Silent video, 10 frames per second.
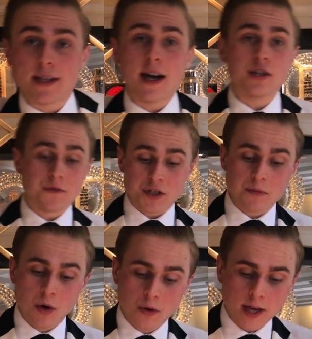a dash of
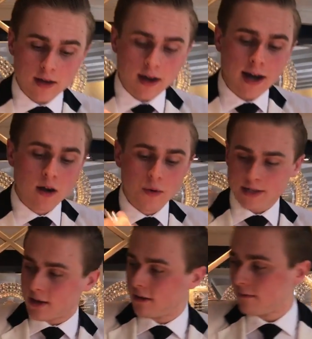smoky Islay
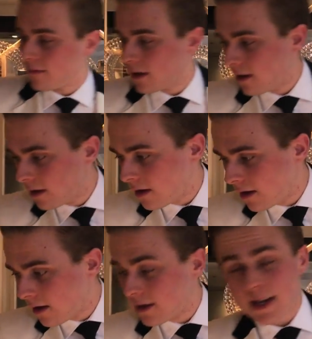whiskey
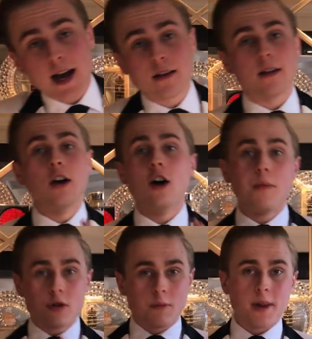to add
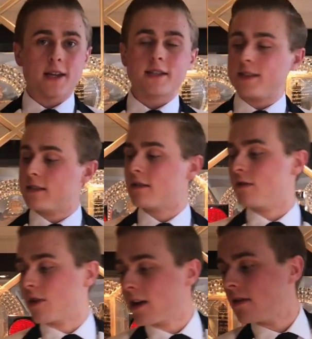herbal complexity to
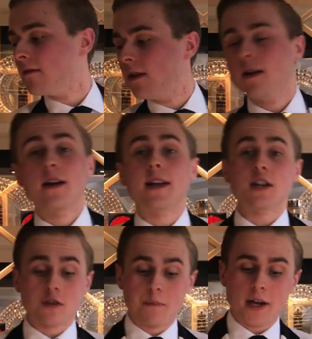the drink, a
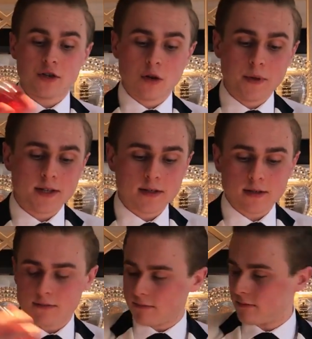dash of Peychaud bitters.